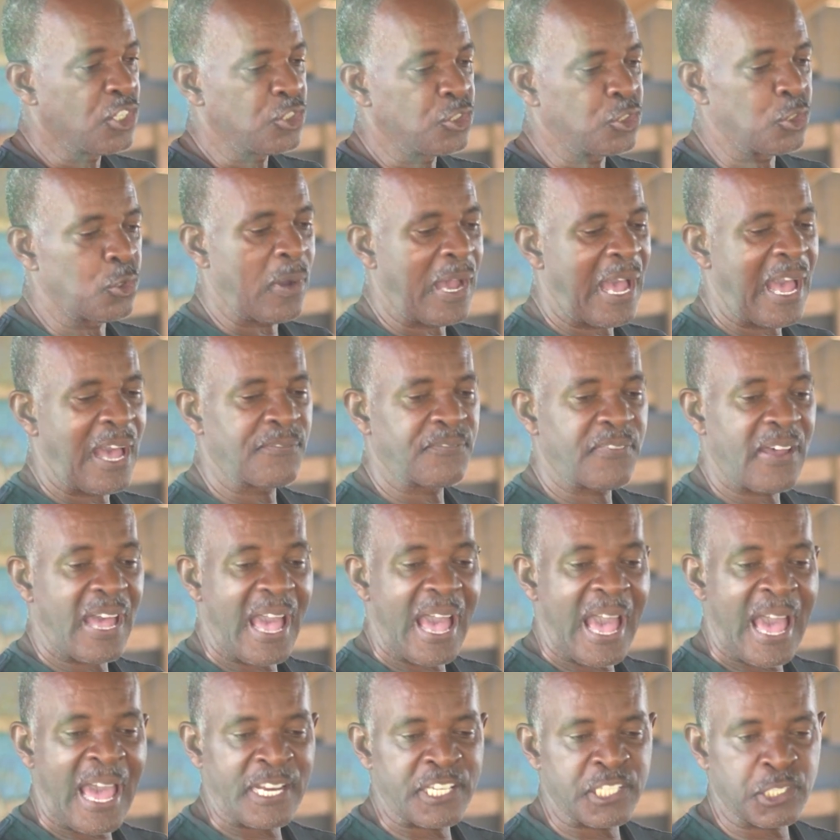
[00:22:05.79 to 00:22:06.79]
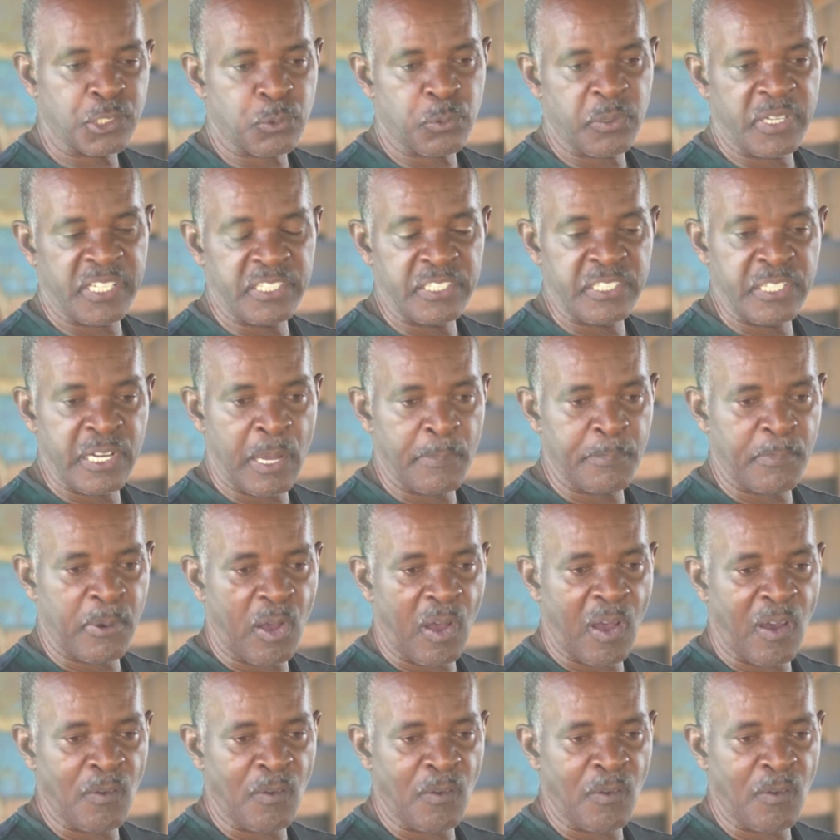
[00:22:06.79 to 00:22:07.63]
you have adequate number